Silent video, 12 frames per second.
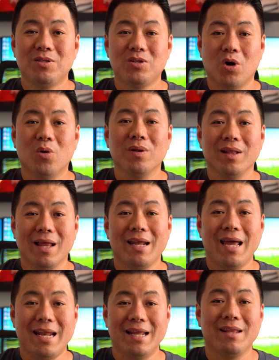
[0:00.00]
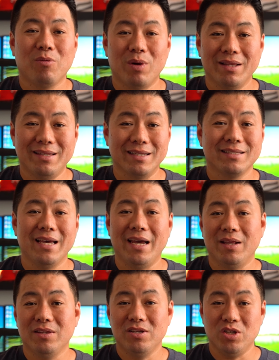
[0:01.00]
Don't let anyone
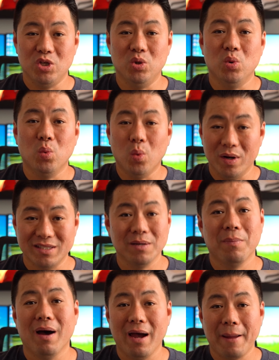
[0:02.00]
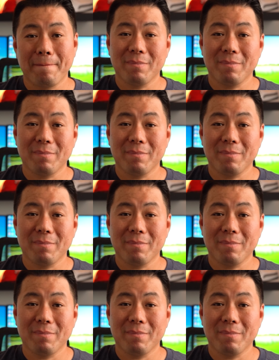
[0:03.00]
dictate to you what to buy.